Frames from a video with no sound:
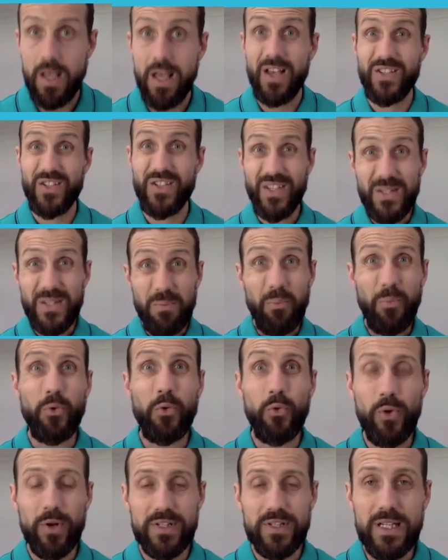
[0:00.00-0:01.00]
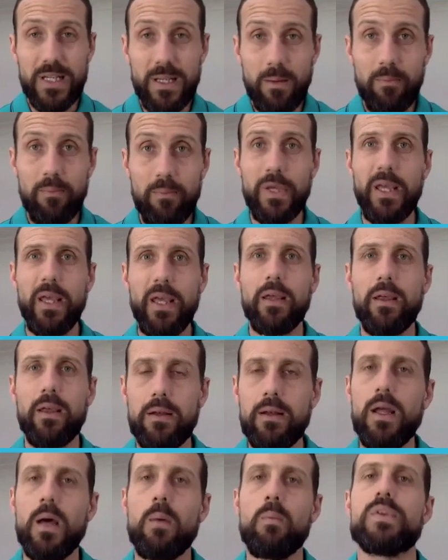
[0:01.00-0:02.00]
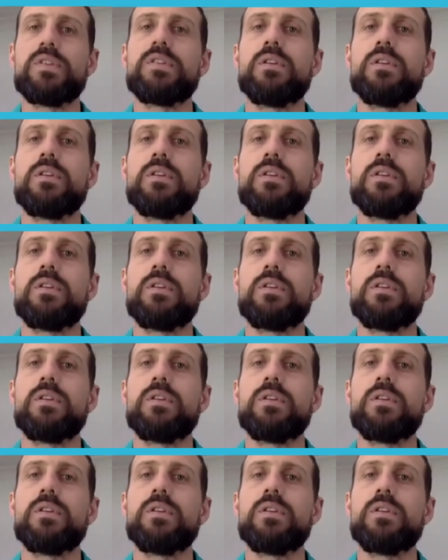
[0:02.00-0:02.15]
So these are pretty big numbers,